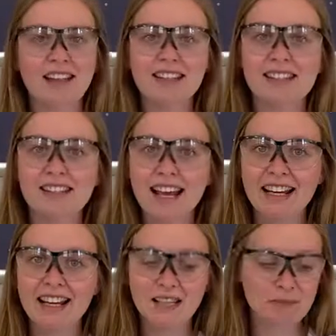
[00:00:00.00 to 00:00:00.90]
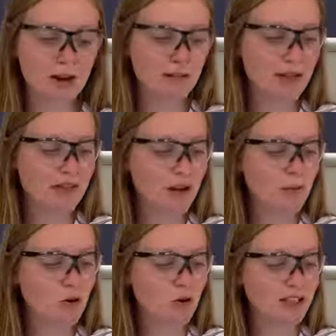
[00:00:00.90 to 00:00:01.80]
The second experiment
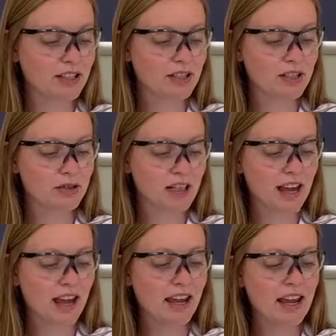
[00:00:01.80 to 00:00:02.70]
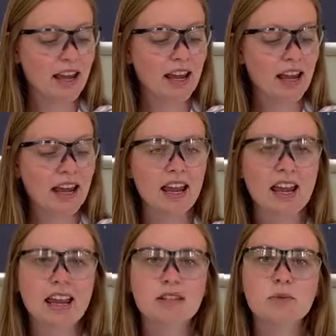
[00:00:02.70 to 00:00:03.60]
that we're going to do today
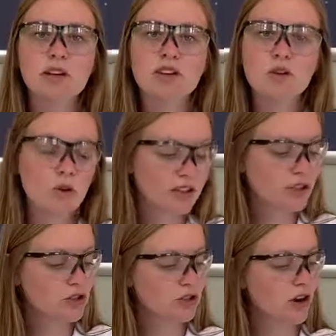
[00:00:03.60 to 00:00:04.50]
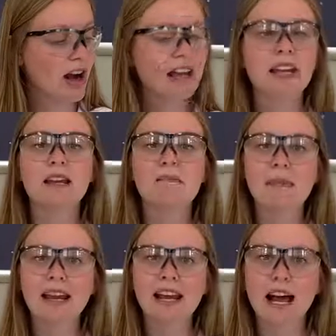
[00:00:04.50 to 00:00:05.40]
is we are going to try and
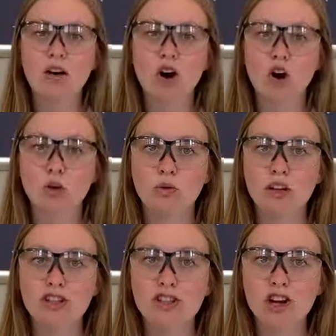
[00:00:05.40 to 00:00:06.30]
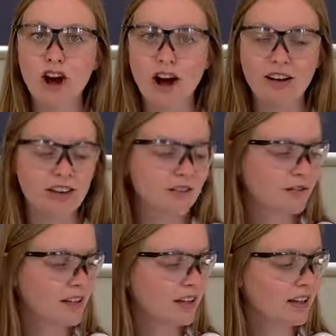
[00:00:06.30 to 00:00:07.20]
make our own chalk.
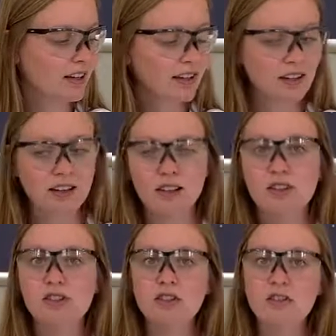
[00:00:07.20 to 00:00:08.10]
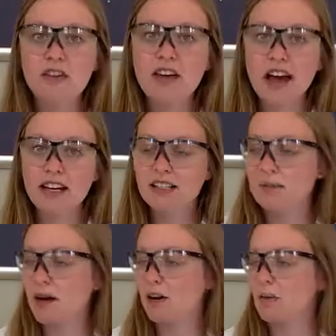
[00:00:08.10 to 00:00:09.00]
So for that
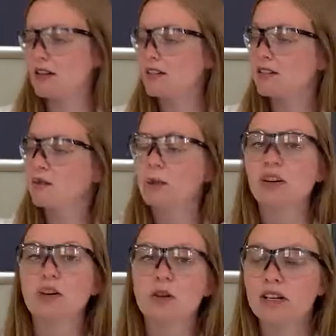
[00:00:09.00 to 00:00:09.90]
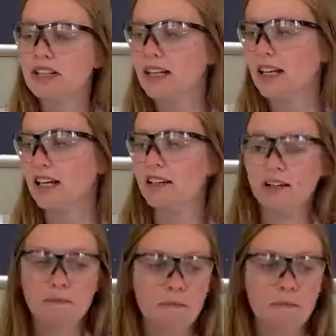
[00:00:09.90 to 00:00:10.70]
experiment, we are going to need